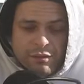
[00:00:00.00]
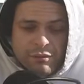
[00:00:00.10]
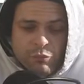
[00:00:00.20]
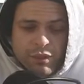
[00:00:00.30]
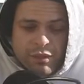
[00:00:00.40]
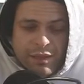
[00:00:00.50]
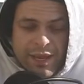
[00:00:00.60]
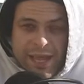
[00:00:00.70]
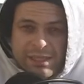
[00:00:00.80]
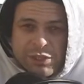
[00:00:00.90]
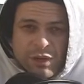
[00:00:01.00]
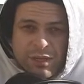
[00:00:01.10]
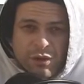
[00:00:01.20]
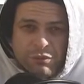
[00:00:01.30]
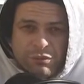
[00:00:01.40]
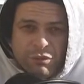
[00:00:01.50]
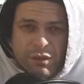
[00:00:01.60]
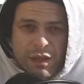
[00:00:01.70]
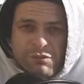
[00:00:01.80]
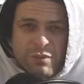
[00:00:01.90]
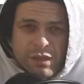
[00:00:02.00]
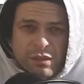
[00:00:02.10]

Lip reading: when the Nazis tried to overthrow the government?